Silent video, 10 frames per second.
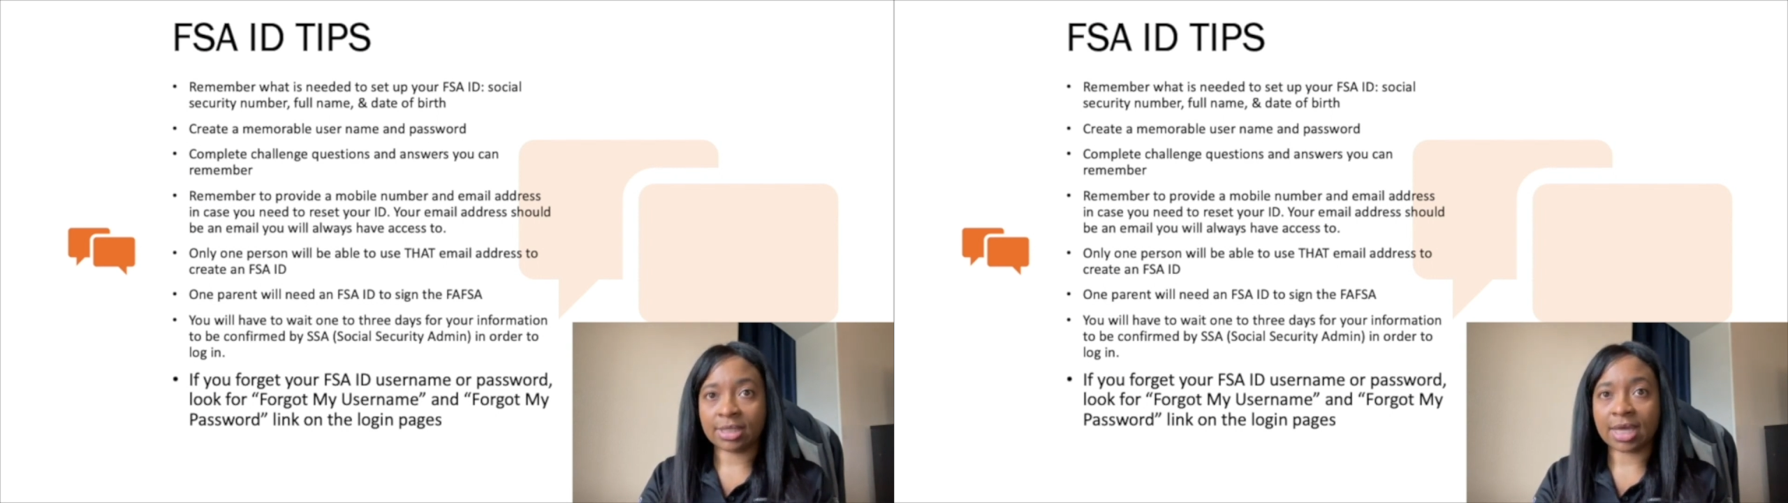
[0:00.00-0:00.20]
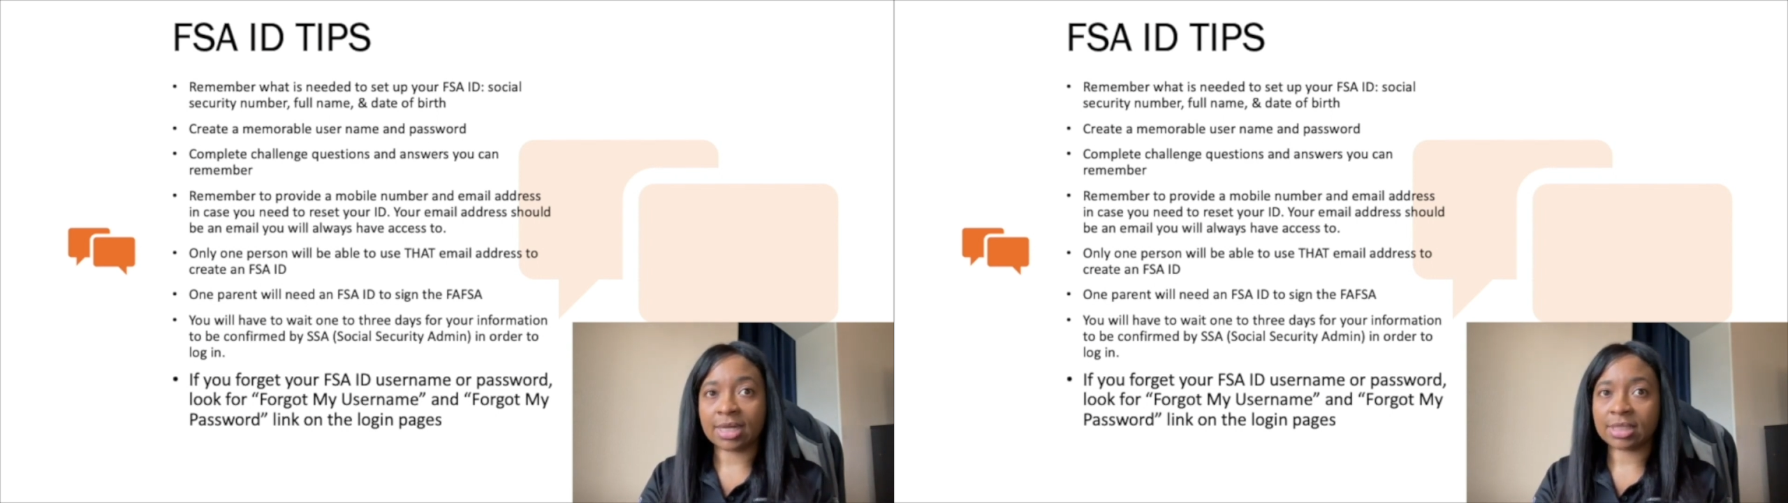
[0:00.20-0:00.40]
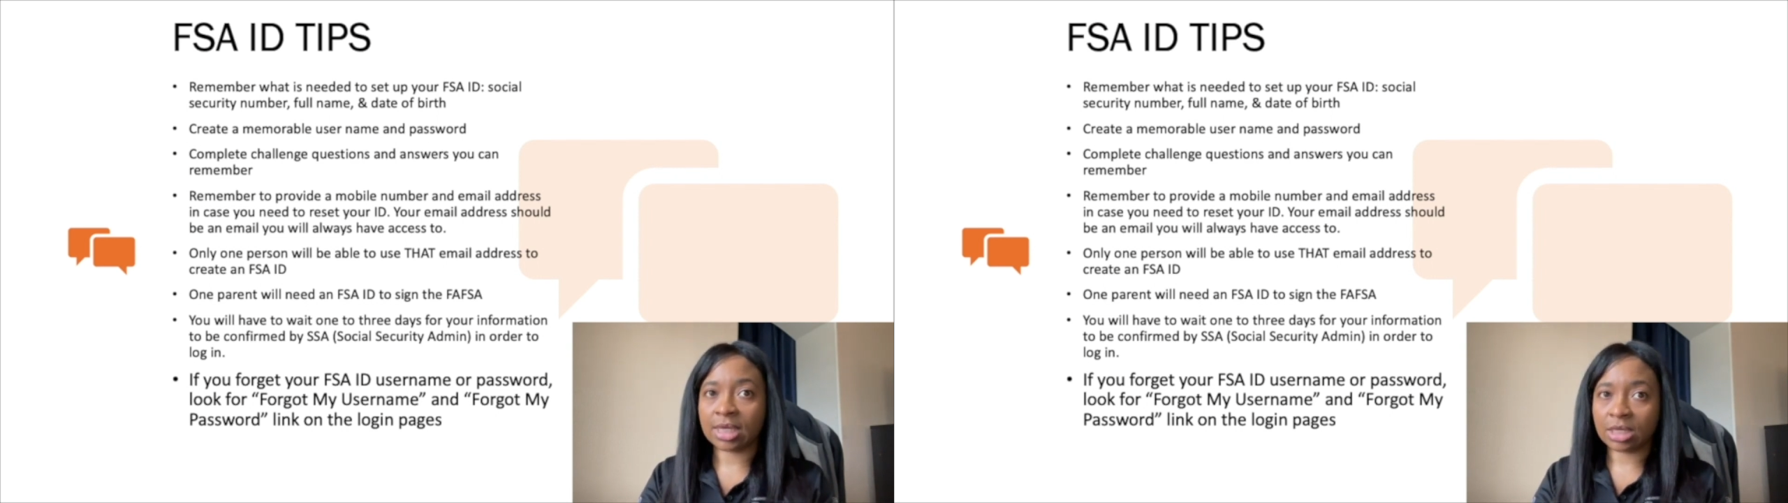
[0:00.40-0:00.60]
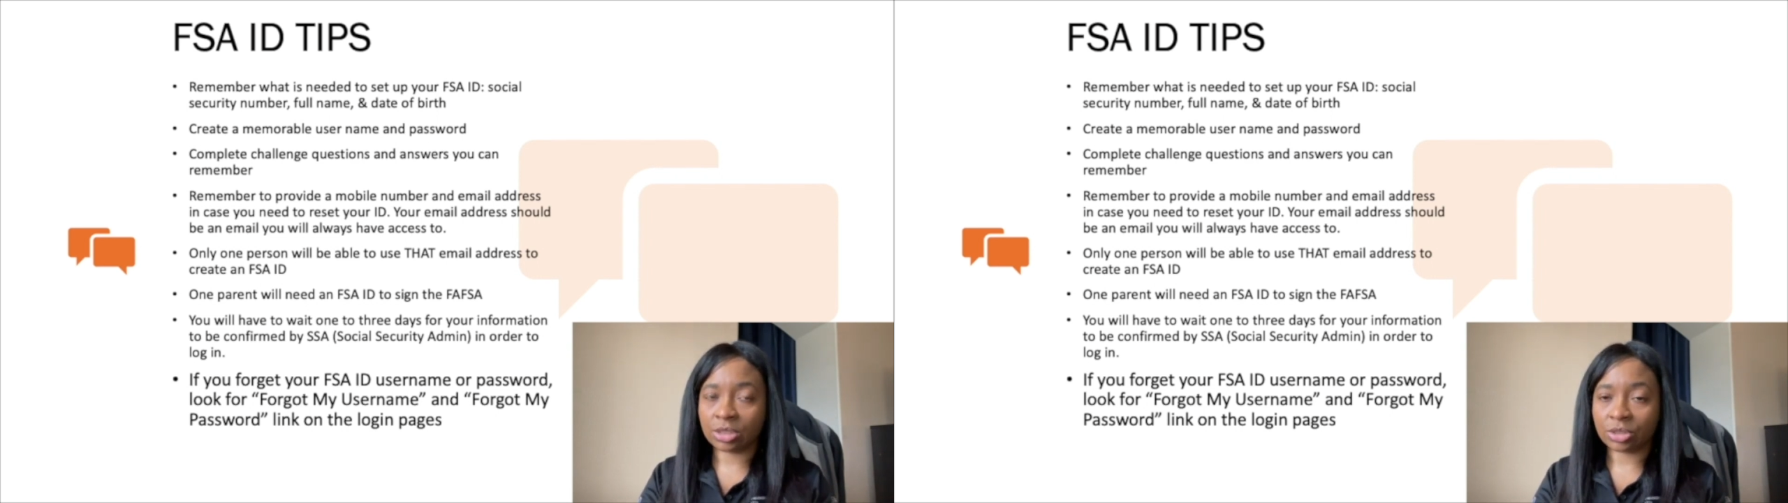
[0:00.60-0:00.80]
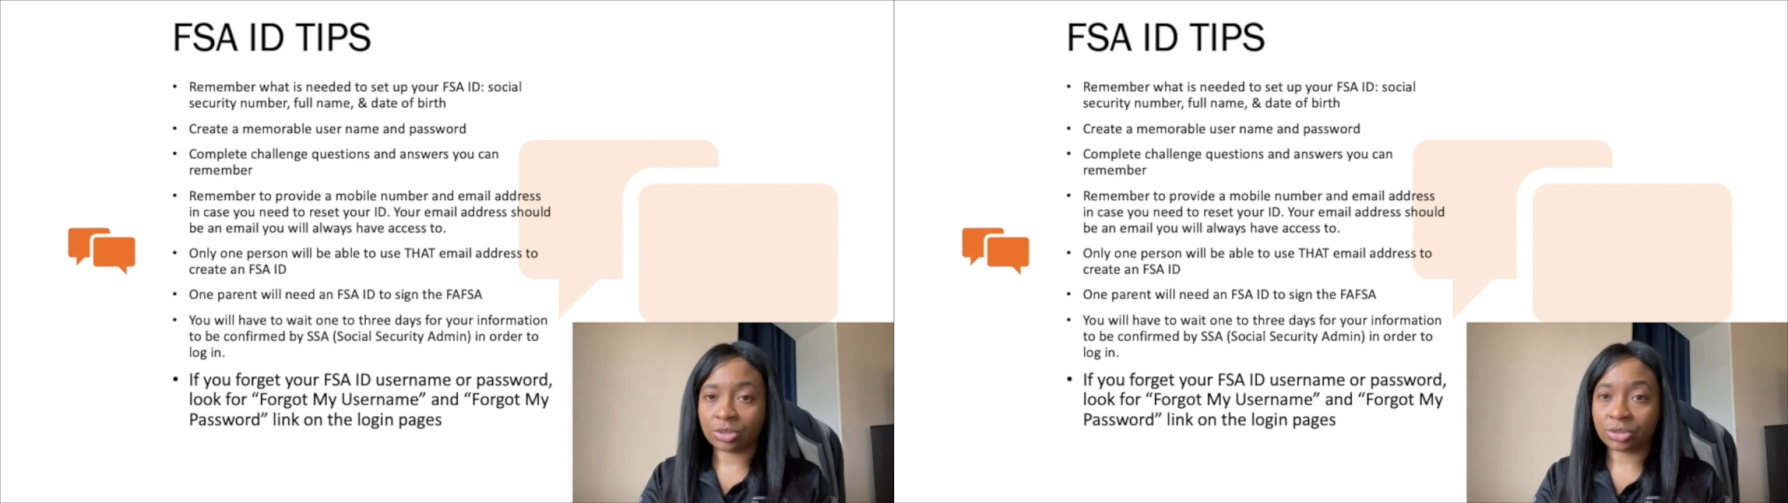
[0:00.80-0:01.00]
that is
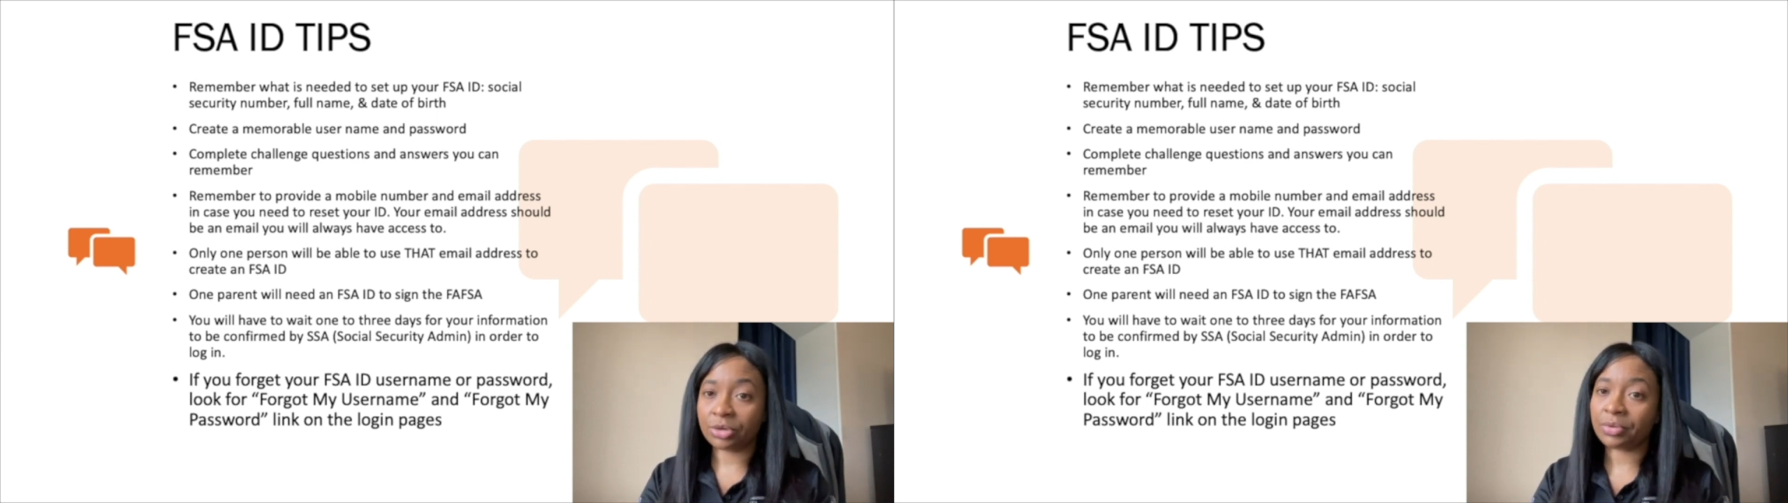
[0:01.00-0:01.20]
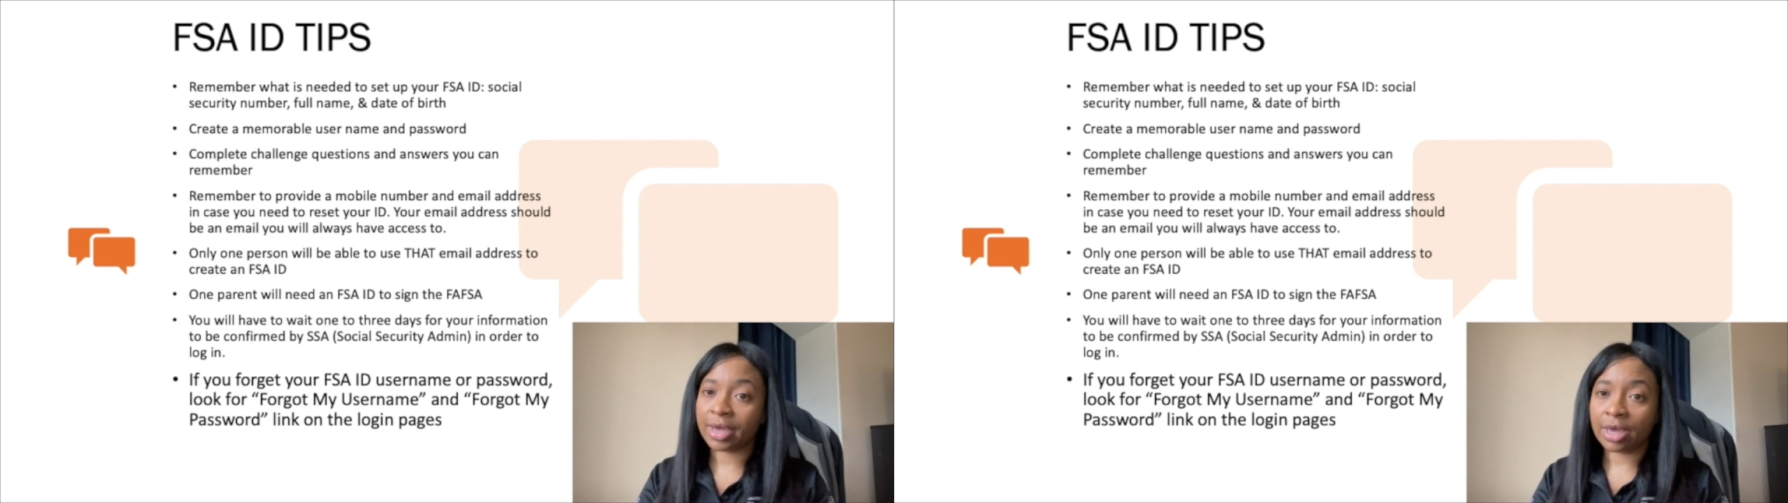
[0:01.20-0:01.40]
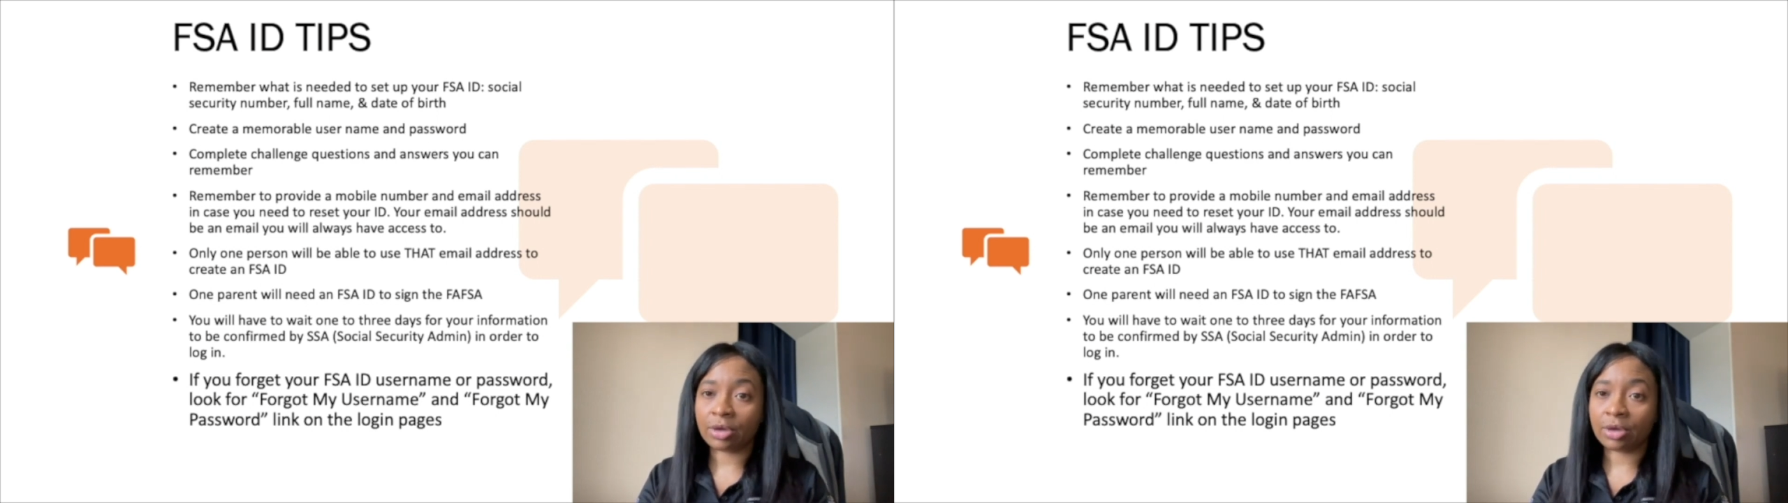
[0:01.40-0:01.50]
entered to create